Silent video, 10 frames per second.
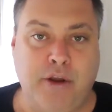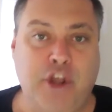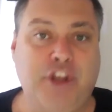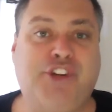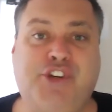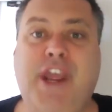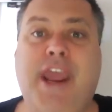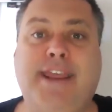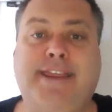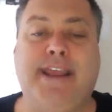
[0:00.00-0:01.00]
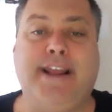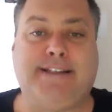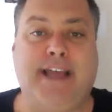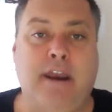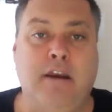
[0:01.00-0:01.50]
share things
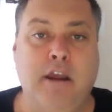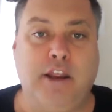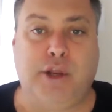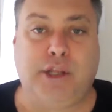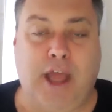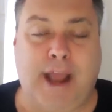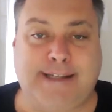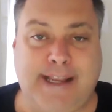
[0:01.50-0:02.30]
that you'd like to